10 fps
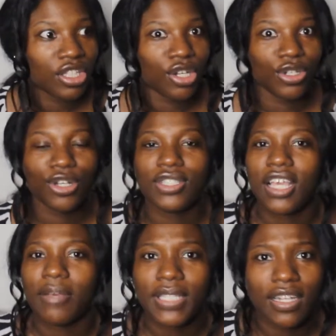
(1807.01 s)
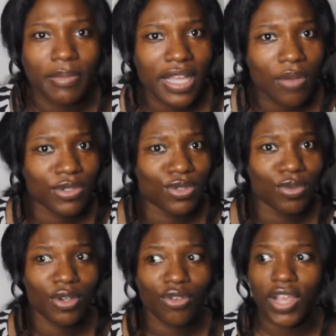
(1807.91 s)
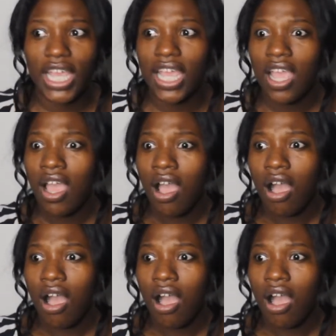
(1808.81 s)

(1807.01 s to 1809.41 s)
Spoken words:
The nurse kept telling me I was doing great.